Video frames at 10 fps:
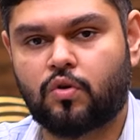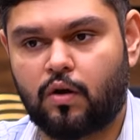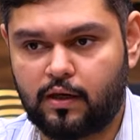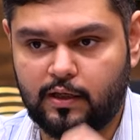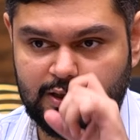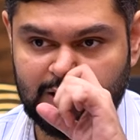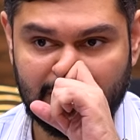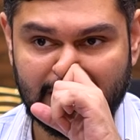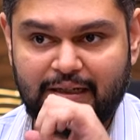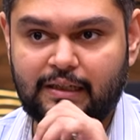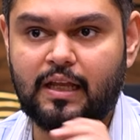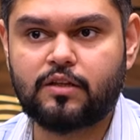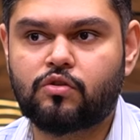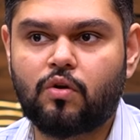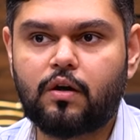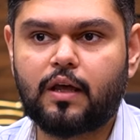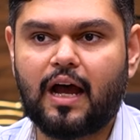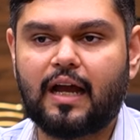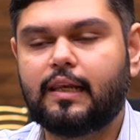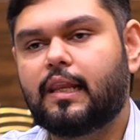college does not
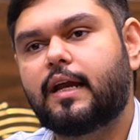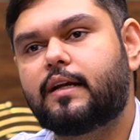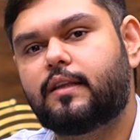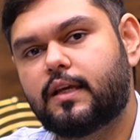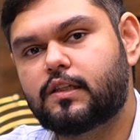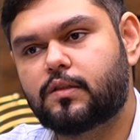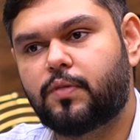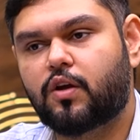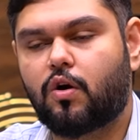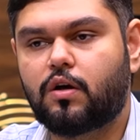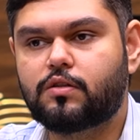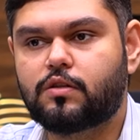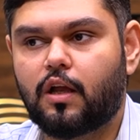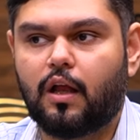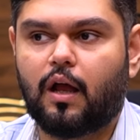highlight this because